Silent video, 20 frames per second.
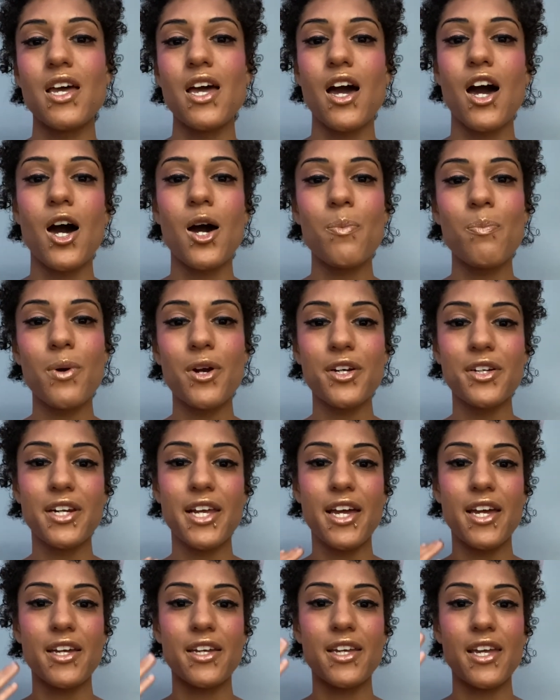up our
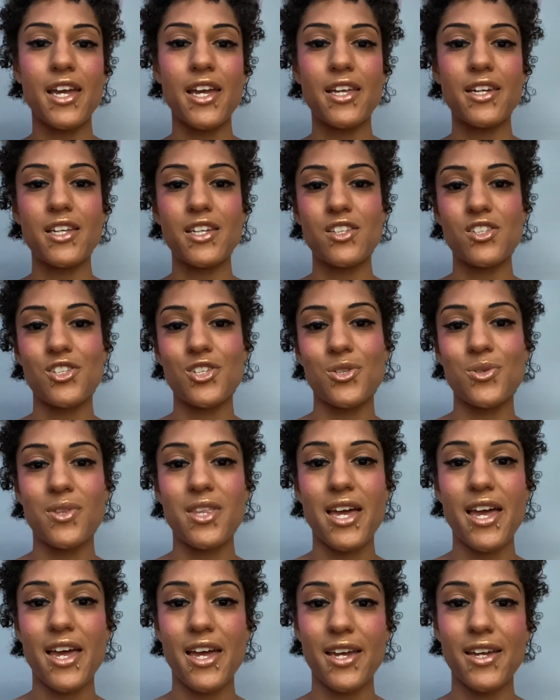neck and into the
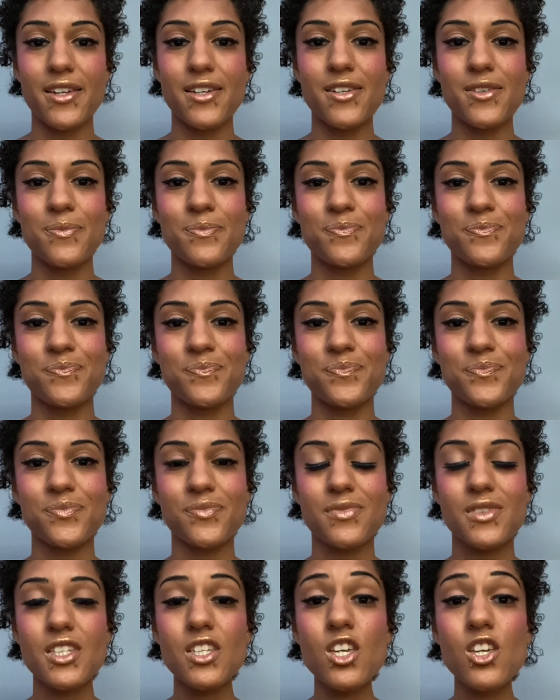head.
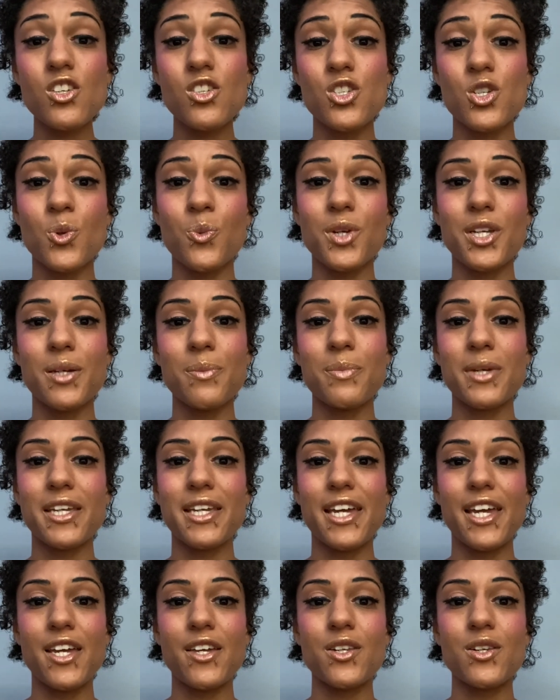So we can
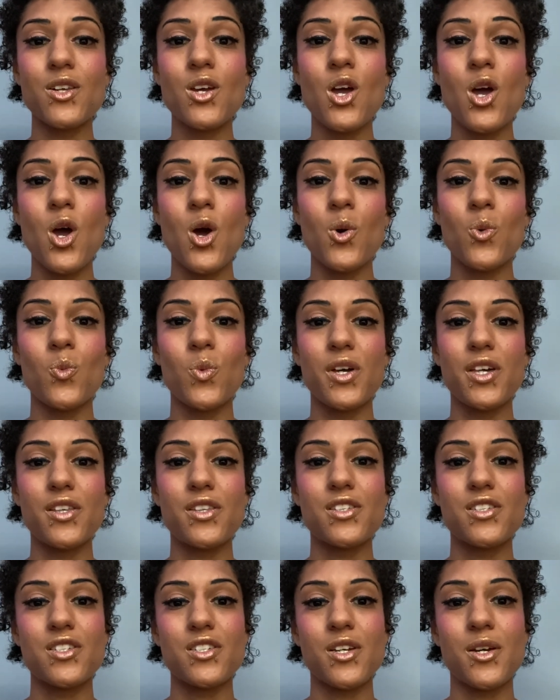begin with
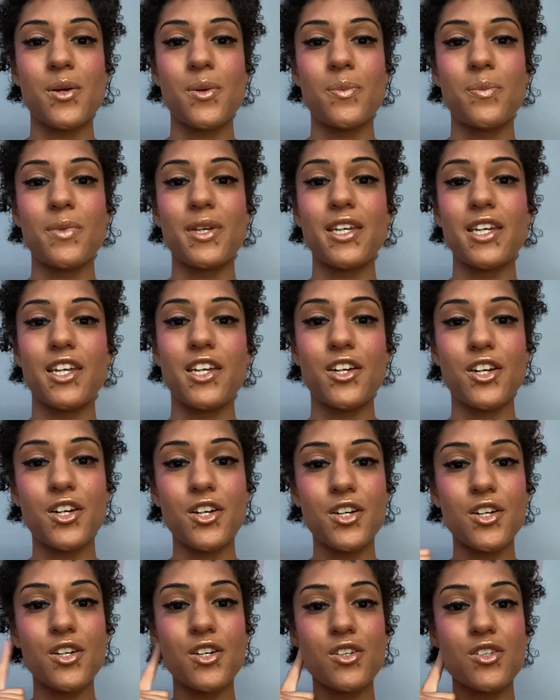some
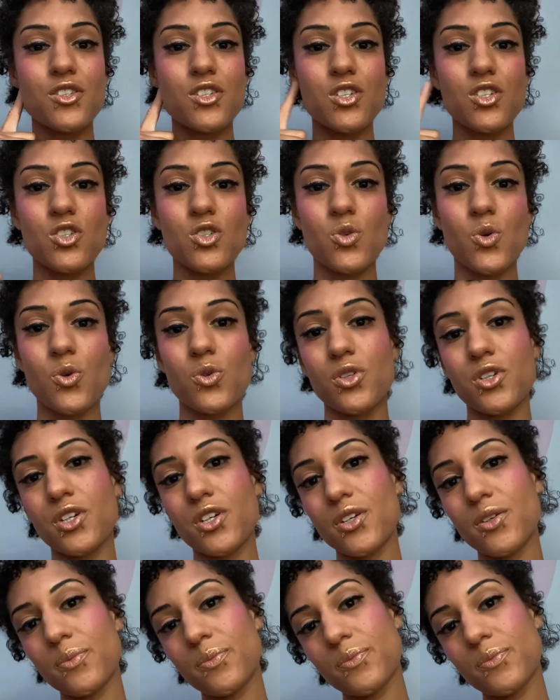ear to shoulder.